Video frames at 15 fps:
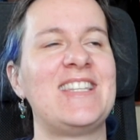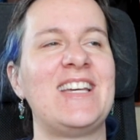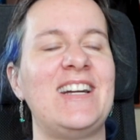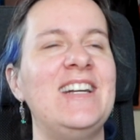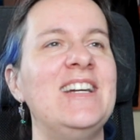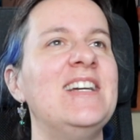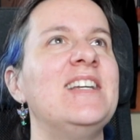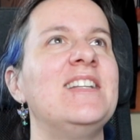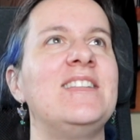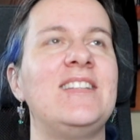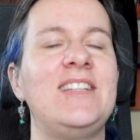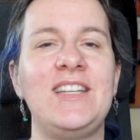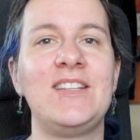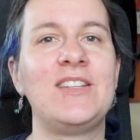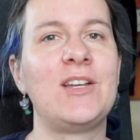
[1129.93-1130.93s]

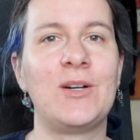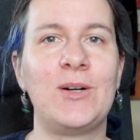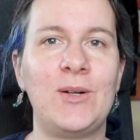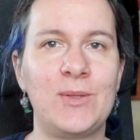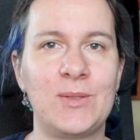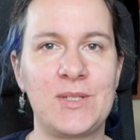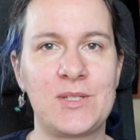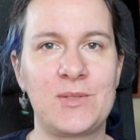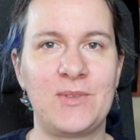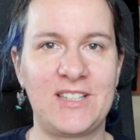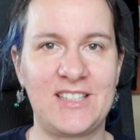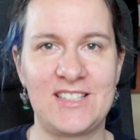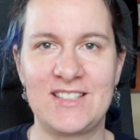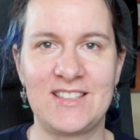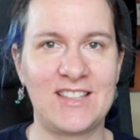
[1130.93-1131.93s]
The oldest
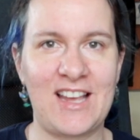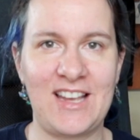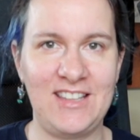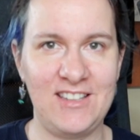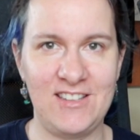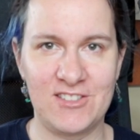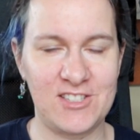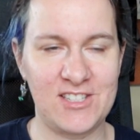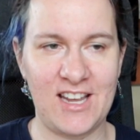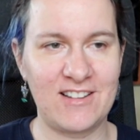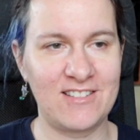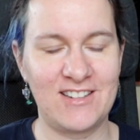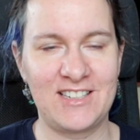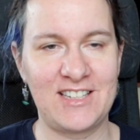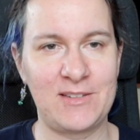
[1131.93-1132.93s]
one is 9 years
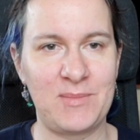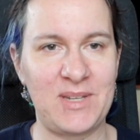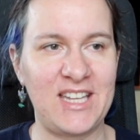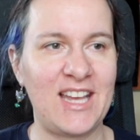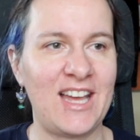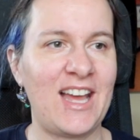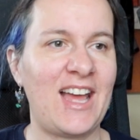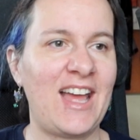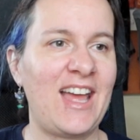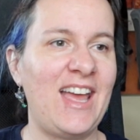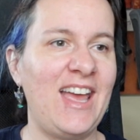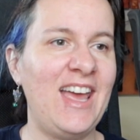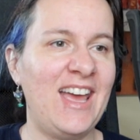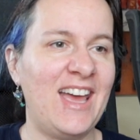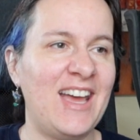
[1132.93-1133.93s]
younger than me.
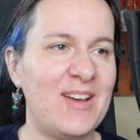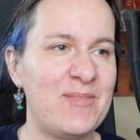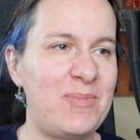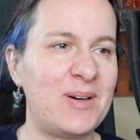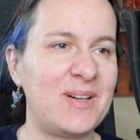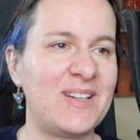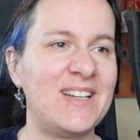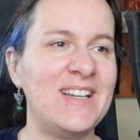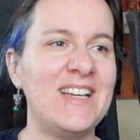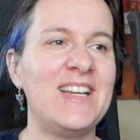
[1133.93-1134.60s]
but